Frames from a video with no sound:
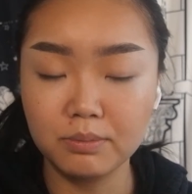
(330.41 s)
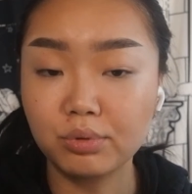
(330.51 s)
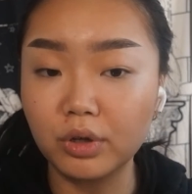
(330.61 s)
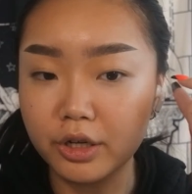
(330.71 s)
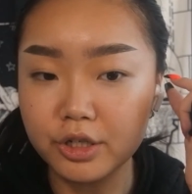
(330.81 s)

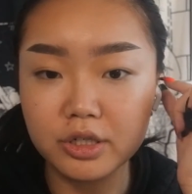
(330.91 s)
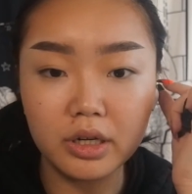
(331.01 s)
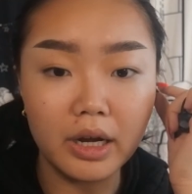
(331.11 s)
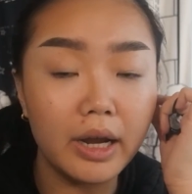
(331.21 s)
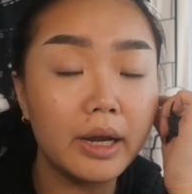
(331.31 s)
brush,
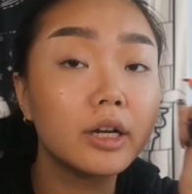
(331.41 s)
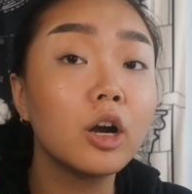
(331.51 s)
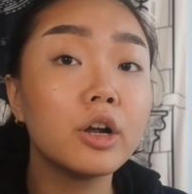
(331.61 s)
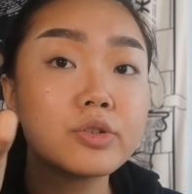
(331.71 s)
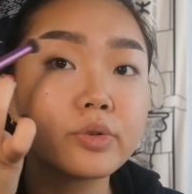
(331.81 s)
I
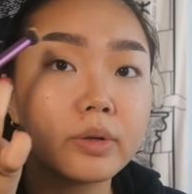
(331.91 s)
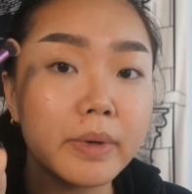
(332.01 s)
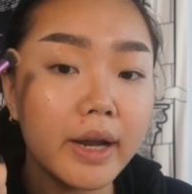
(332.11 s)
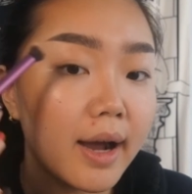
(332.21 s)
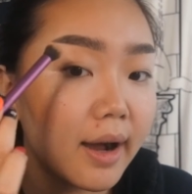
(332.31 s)
contour
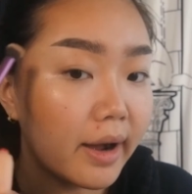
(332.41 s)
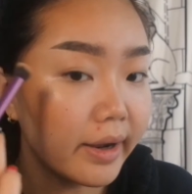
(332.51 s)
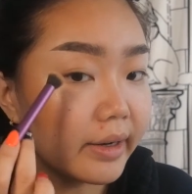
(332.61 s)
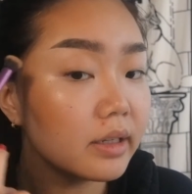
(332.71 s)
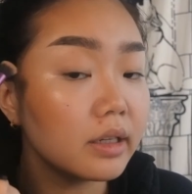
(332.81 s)
my
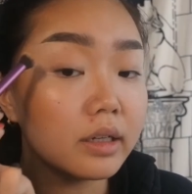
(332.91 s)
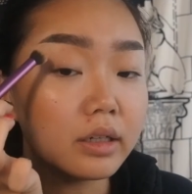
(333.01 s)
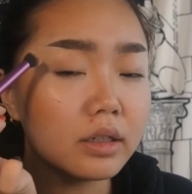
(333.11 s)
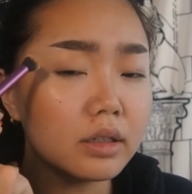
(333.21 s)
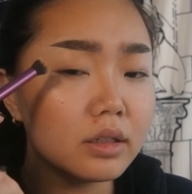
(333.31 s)

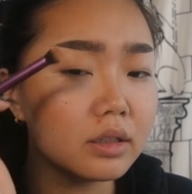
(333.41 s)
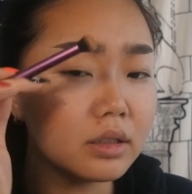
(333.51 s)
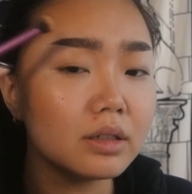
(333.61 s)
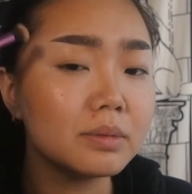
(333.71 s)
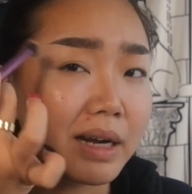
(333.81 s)

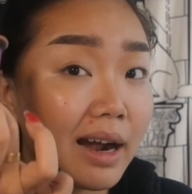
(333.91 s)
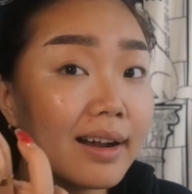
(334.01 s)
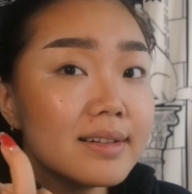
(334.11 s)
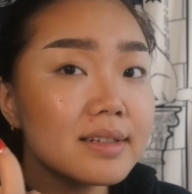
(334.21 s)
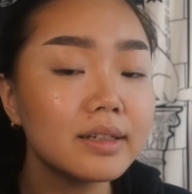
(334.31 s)

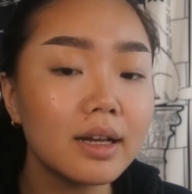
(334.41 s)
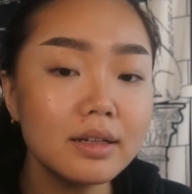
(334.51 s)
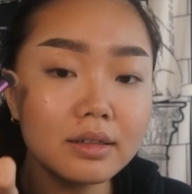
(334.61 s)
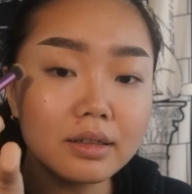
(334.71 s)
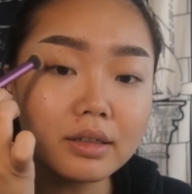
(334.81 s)
eyes, I
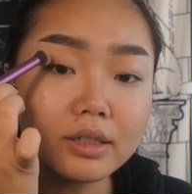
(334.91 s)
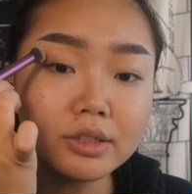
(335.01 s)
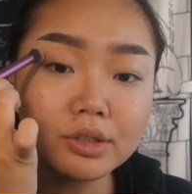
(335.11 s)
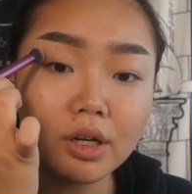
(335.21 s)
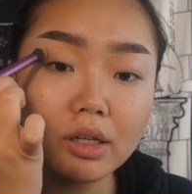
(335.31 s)
guess
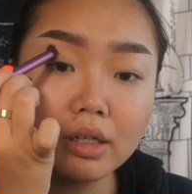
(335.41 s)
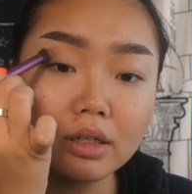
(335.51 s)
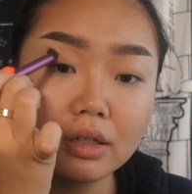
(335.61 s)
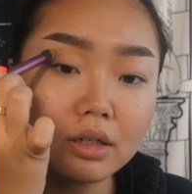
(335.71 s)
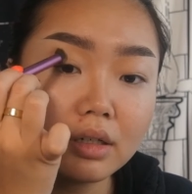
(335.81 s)
you call it.
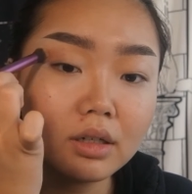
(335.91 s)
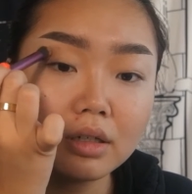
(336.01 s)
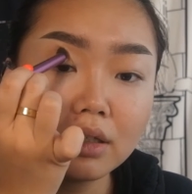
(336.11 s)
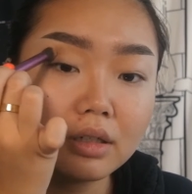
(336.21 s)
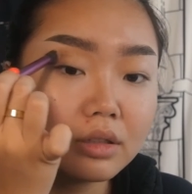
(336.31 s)

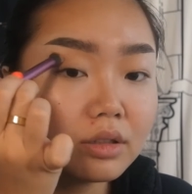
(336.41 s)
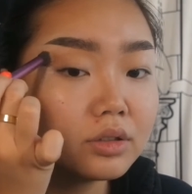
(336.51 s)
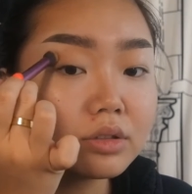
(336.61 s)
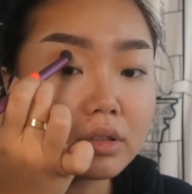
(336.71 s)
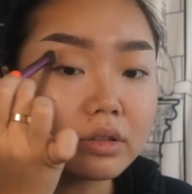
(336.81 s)

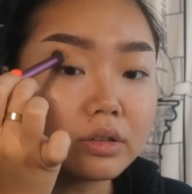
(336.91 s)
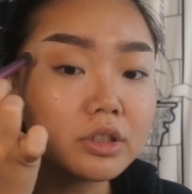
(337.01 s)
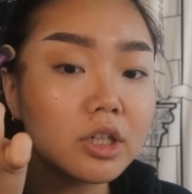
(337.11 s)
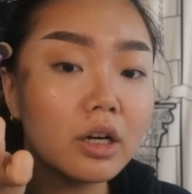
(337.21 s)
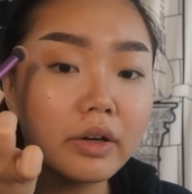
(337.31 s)
So
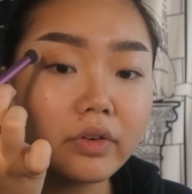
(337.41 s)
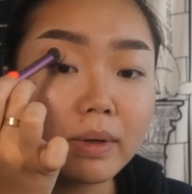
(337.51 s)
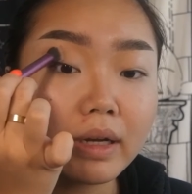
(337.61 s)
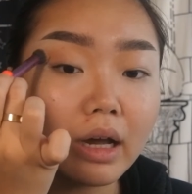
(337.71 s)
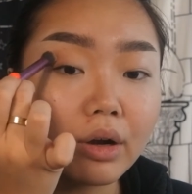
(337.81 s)
starting from
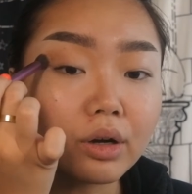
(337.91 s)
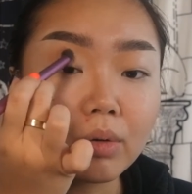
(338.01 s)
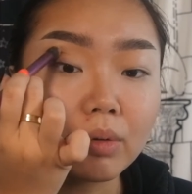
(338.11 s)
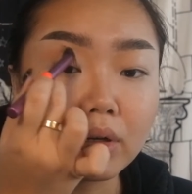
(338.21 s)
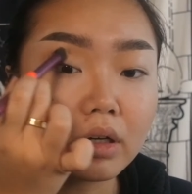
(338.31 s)
my outer
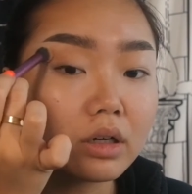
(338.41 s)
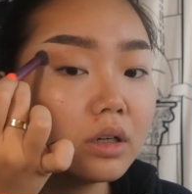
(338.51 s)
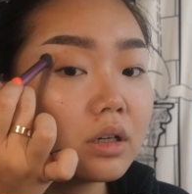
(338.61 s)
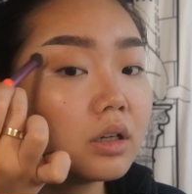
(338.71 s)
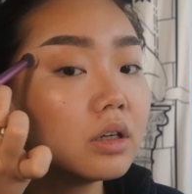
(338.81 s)
corner,
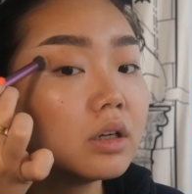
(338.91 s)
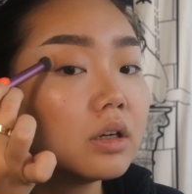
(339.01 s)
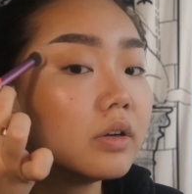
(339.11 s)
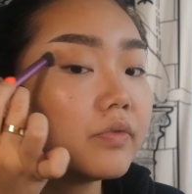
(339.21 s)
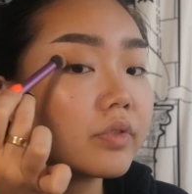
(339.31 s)

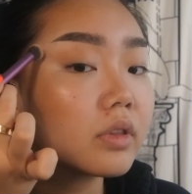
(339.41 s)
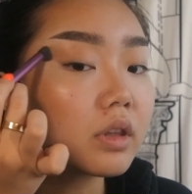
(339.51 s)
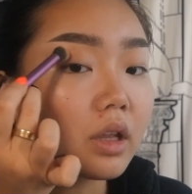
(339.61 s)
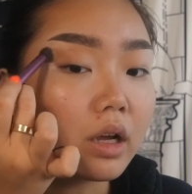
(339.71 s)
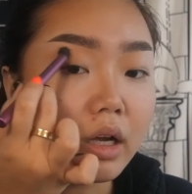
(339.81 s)

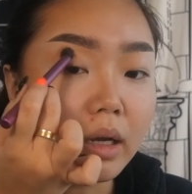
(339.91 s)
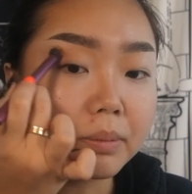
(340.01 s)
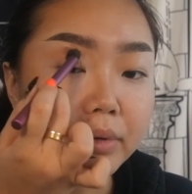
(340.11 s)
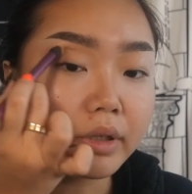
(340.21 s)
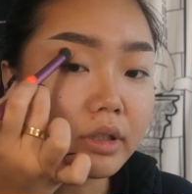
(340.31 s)
I
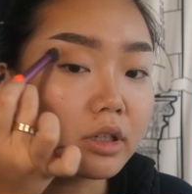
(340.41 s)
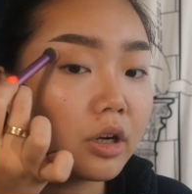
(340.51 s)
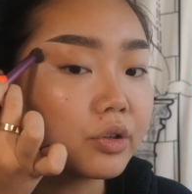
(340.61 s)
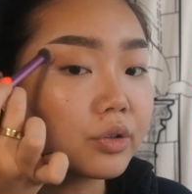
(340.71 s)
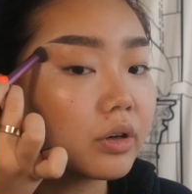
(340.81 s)
bring the
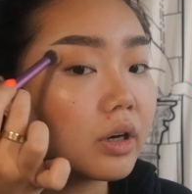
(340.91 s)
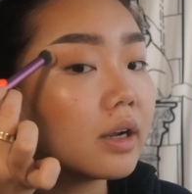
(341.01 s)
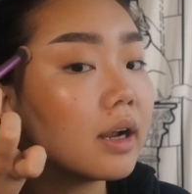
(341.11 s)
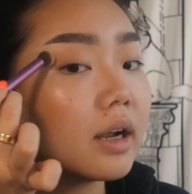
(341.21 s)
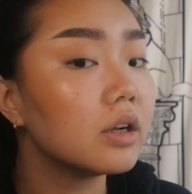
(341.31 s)
contour
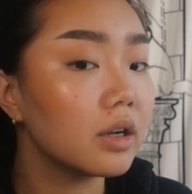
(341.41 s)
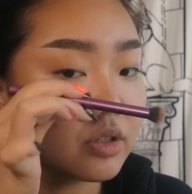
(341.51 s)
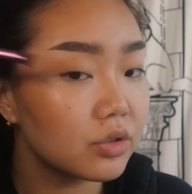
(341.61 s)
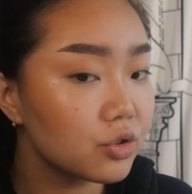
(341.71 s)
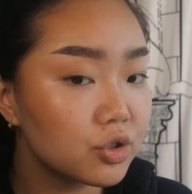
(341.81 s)

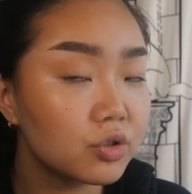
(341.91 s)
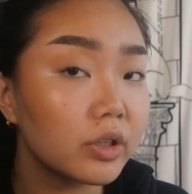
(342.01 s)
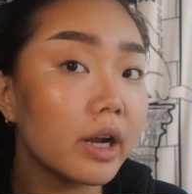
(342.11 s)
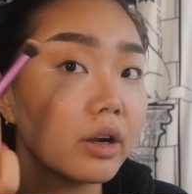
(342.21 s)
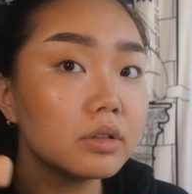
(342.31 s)

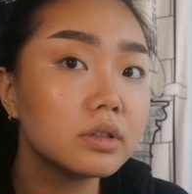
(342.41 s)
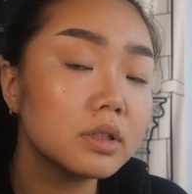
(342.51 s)
straight out.